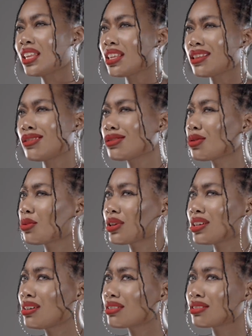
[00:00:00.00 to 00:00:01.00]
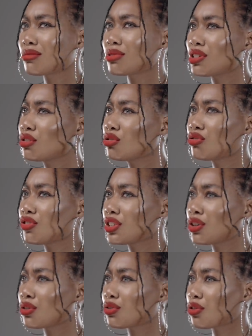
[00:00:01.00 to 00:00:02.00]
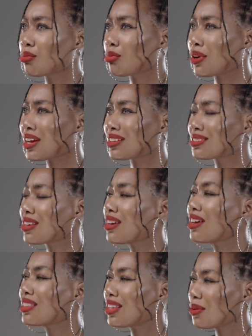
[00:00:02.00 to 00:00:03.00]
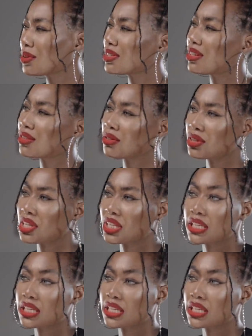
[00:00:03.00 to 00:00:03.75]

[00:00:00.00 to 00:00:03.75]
Then also working on some huge videos for brands. That was another thing